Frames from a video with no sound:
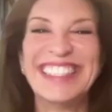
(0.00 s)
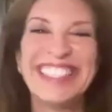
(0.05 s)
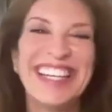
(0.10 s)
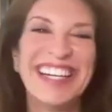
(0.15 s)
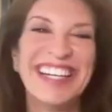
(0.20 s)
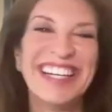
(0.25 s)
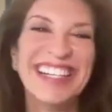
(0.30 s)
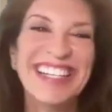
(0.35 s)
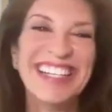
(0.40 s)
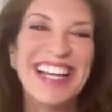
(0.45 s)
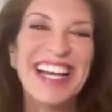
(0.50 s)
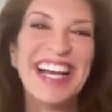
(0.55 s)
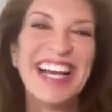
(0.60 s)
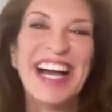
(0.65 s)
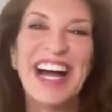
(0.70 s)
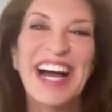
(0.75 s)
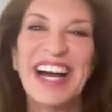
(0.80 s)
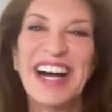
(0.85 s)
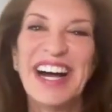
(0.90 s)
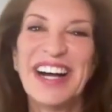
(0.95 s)
muted
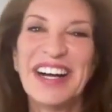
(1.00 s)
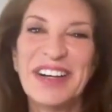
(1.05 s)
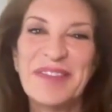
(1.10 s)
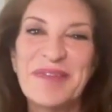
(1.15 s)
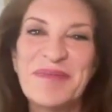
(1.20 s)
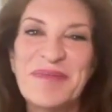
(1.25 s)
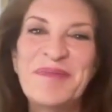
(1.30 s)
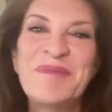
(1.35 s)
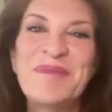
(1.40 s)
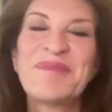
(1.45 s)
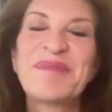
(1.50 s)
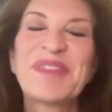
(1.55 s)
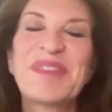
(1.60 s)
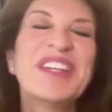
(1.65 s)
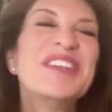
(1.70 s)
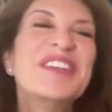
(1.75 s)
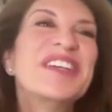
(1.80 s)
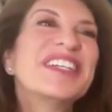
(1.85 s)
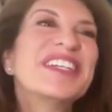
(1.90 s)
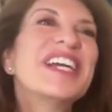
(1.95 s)
somewhere else. So go ahead.
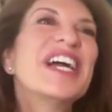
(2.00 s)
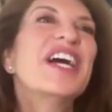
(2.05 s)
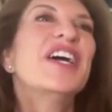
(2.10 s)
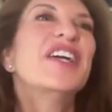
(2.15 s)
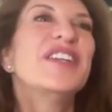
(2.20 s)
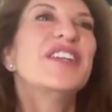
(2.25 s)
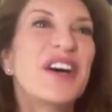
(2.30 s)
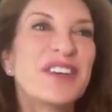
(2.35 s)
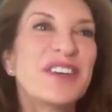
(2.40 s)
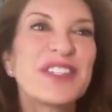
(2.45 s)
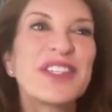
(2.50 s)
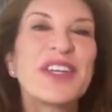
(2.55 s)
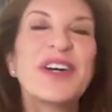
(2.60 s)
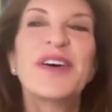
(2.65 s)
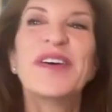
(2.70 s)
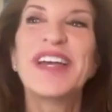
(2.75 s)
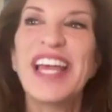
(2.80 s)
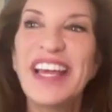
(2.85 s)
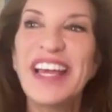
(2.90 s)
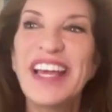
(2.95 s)
Sorry. No,
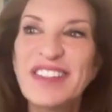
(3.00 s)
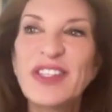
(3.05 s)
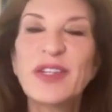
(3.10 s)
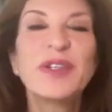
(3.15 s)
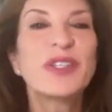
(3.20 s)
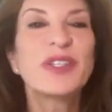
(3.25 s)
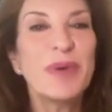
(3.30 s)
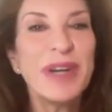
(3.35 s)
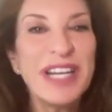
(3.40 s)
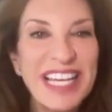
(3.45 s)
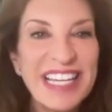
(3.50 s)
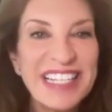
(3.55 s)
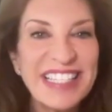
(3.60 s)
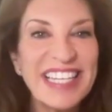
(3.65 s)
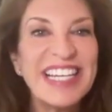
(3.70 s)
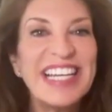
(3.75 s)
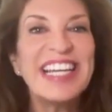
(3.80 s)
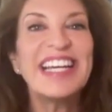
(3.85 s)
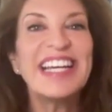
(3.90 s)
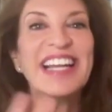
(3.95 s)
so in
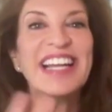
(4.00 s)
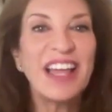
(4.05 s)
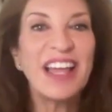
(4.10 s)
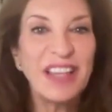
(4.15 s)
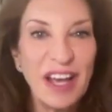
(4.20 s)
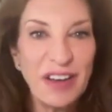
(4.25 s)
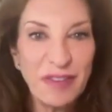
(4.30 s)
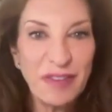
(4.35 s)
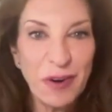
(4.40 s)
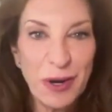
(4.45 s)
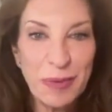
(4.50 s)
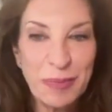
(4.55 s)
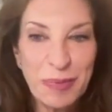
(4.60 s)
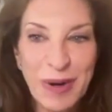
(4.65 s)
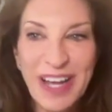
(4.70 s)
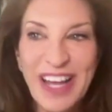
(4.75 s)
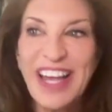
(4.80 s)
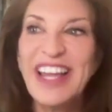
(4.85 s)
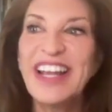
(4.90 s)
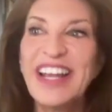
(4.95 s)
2018, I left
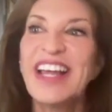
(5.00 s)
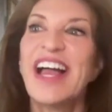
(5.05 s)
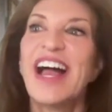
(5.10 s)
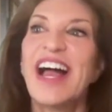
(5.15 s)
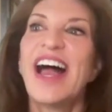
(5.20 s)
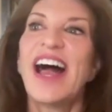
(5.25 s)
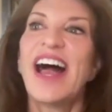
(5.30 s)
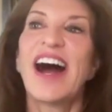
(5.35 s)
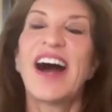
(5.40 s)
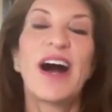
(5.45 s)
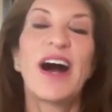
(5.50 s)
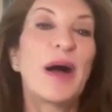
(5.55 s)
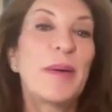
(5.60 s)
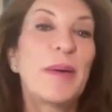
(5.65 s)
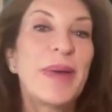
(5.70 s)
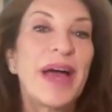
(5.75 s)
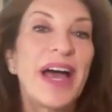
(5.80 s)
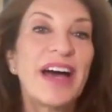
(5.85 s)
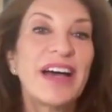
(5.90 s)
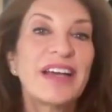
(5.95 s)
corporate.
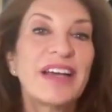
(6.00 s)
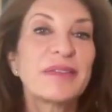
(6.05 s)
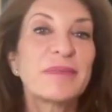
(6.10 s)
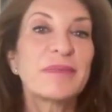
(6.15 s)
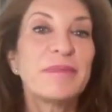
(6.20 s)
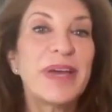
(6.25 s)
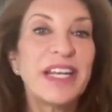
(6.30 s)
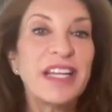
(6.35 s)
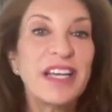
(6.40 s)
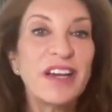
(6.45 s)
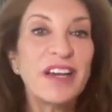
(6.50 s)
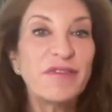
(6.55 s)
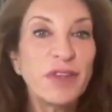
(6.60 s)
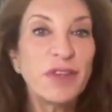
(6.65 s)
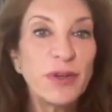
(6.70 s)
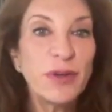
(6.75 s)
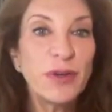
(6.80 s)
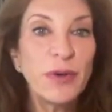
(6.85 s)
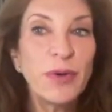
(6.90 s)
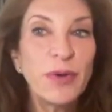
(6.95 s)
As many of
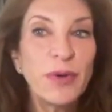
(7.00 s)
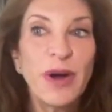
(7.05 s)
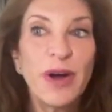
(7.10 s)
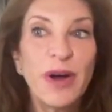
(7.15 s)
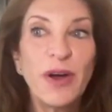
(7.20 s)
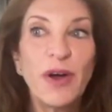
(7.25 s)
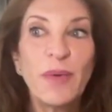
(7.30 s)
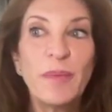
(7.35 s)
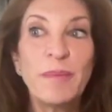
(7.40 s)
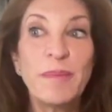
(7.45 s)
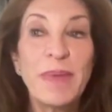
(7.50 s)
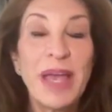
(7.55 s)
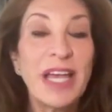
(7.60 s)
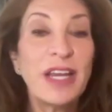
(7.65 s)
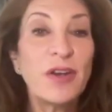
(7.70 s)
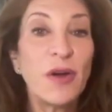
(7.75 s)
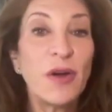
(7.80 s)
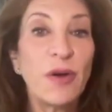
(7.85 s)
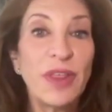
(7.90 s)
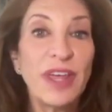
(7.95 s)
you may
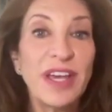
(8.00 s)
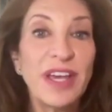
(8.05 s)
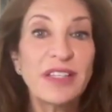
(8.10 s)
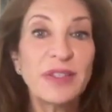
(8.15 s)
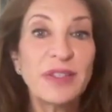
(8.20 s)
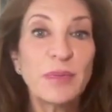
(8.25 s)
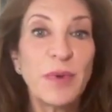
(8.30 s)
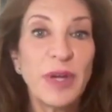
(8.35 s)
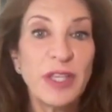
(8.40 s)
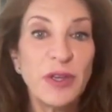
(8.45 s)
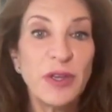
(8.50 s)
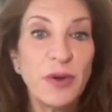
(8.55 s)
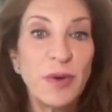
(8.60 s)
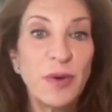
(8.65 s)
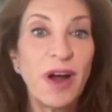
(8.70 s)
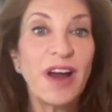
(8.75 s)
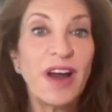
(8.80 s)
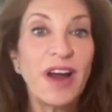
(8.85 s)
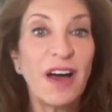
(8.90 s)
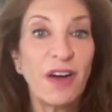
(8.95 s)
know this, when you
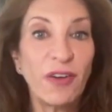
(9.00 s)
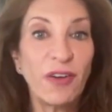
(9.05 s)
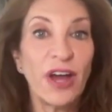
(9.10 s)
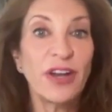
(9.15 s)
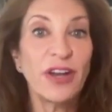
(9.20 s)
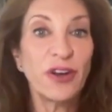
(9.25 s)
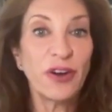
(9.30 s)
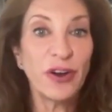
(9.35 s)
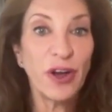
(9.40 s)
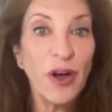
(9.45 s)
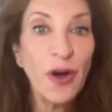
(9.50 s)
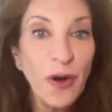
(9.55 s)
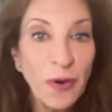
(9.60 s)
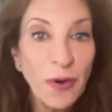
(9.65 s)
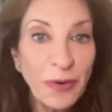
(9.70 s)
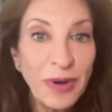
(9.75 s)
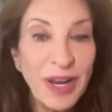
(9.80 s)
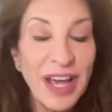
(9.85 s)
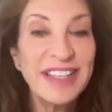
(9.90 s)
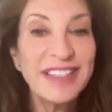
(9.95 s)
are out on your
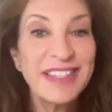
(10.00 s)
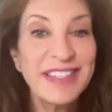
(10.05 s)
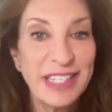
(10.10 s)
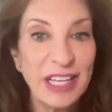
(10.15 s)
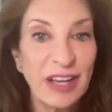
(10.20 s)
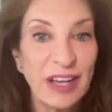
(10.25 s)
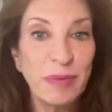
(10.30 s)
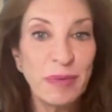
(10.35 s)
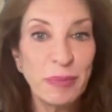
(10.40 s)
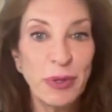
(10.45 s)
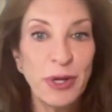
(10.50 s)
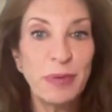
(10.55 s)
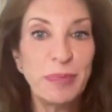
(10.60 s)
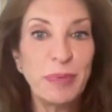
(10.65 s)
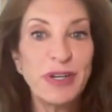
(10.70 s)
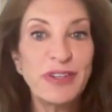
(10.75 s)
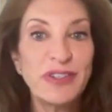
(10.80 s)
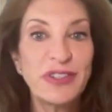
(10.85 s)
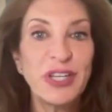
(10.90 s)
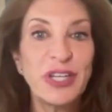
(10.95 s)
own as a self-employed
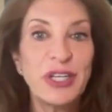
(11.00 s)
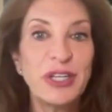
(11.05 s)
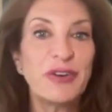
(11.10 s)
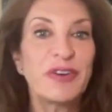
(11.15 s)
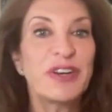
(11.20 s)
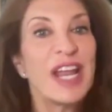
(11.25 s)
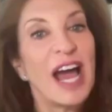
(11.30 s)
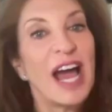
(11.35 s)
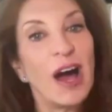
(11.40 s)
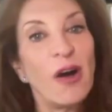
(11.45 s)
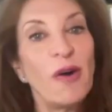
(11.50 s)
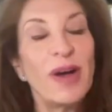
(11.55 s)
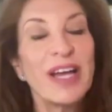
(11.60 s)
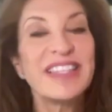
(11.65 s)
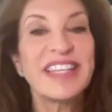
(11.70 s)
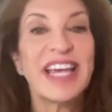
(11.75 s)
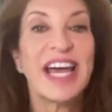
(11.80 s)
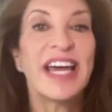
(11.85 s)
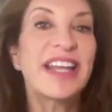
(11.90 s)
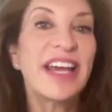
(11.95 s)
person, you're now a
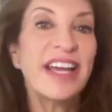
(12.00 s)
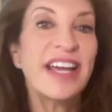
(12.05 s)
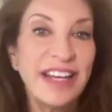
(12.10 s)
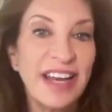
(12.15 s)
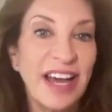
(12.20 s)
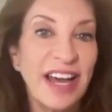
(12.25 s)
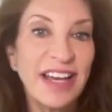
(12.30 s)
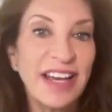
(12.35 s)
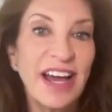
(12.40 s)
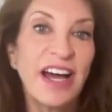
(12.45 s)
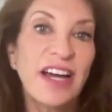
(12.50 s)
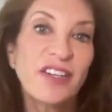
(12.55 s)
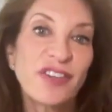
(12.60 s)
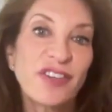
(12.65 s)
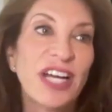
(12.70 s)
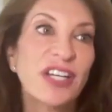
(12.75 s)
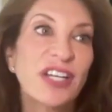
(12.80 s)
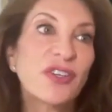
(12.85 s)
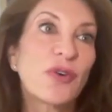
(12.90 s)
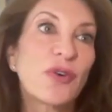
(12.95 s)
1099
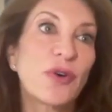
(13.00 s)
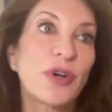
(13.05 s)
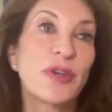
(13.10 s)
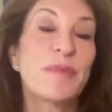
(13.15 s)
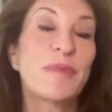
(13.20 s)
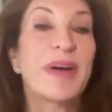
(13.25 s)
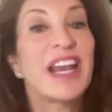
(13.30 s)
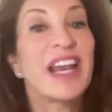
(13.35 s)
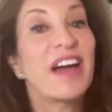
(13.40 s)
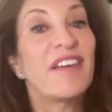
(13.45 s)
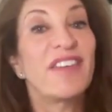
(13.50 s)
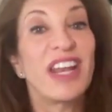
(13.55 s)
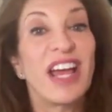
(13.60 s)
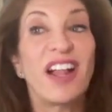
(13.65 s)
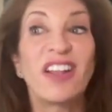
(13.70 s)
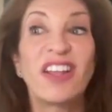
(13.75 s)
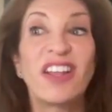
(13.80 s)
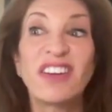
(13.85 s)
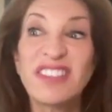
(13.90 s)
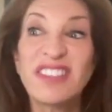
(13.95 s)
contractor, or you might have an
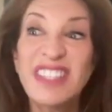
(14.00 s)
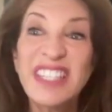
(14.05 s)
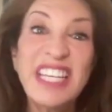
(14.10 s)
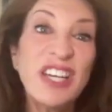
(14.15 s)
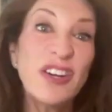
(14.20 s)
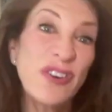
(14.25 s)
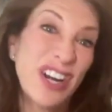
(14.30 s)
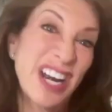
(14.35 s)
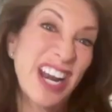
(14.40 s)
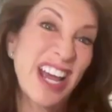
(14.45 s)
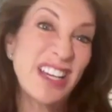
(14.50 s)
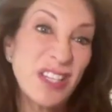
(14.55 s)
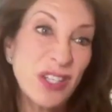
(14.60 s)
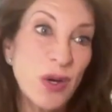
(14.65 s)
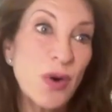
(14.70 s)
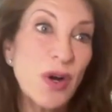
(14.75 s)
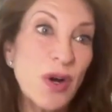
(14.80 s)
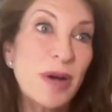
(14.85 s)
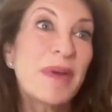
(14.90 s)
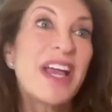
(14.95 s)
LLC or an S
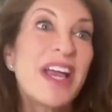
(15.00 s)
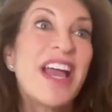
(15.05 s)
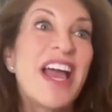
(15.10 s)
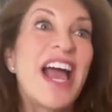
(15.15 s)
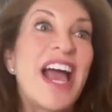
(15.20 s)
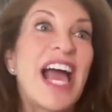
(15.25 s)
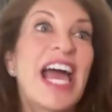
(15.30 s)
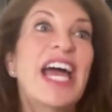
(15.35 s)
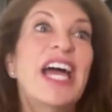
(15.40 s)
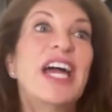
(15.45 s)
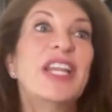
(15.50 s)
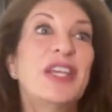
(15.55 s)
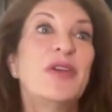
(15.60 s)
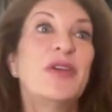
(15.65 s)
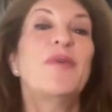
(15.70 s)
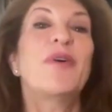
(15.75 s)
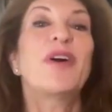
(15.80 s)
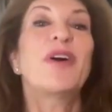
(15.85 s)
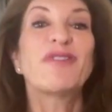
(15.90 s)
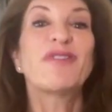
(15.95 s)
Corp, and
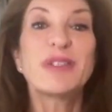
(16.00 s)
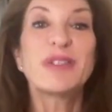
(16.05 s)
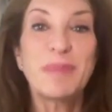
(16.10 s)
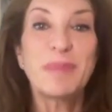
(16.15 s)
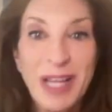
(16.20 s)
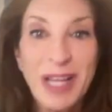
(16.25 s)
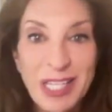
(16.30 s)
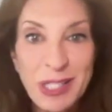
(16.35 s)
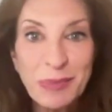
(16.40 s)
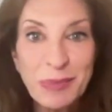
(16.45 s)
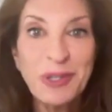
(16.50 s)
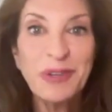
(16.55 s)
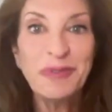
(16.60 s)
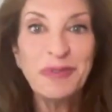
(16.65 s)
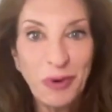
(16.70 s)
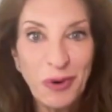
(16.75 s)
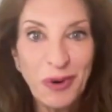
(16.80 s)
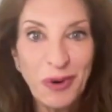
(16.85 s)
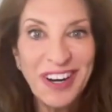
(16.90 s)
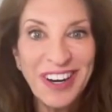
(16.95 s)
you are responsible
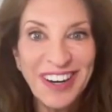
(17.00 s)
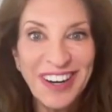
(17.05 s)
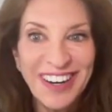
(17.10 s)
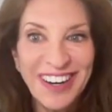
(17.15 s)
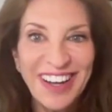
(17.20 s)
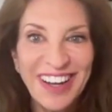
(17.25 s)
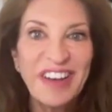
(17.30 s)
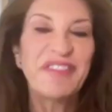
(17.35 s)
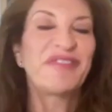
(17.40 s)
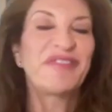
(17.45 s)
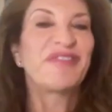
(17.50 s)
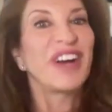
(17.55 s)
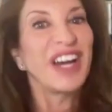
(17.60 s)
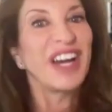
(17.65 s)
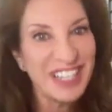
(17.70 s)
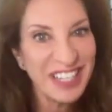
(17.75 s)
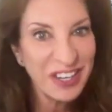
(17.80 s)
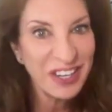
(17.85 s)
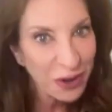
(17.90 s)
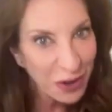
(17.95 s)
for
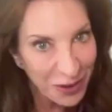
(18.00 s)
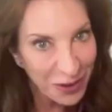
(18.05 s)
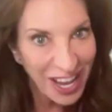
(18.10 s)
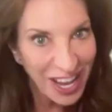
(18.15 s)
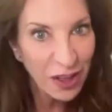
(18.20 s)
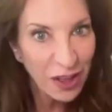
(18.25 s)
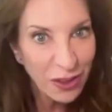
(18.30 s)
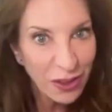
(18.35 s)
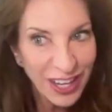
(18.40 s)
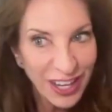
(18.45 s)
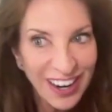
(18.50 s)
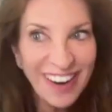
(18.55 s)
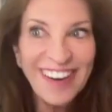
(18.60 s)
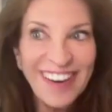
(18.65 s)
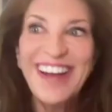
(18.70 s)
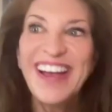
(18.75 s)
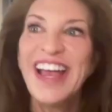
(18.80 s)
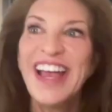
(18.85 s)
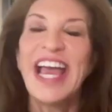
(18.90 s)
finding your own healthcare.